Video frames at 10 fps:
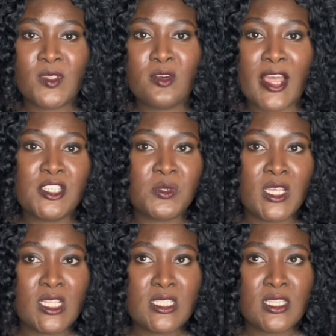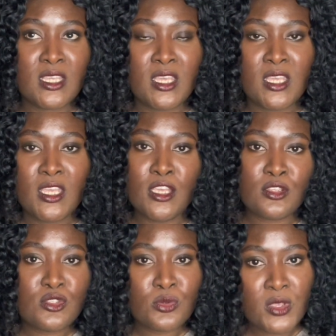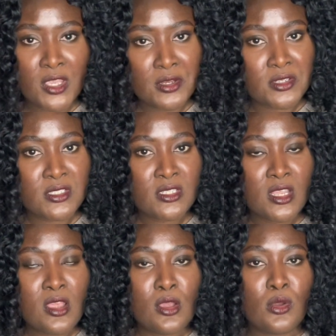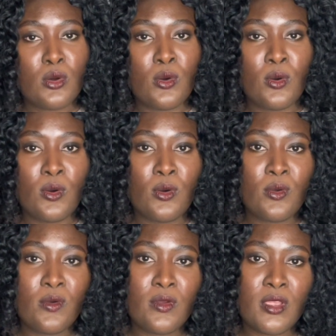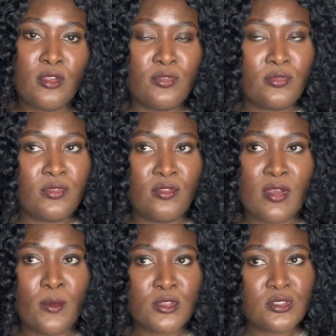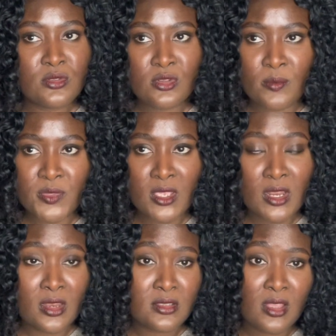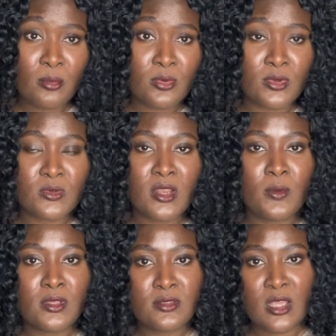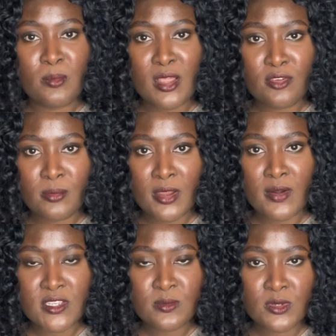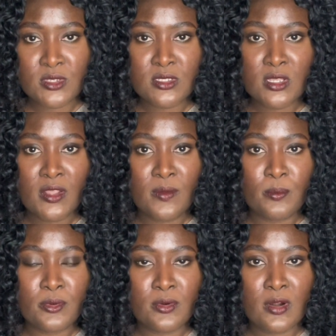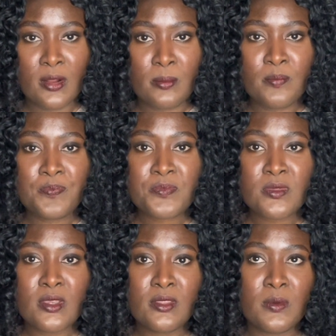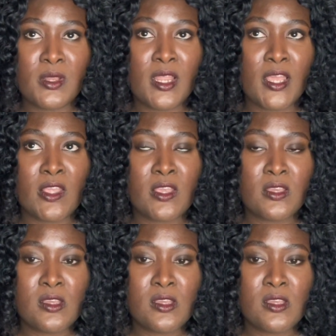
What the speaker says: graduate in 2 years, or if I want to do something. An example was when I wanted to apply for my Erasmus program, they were like,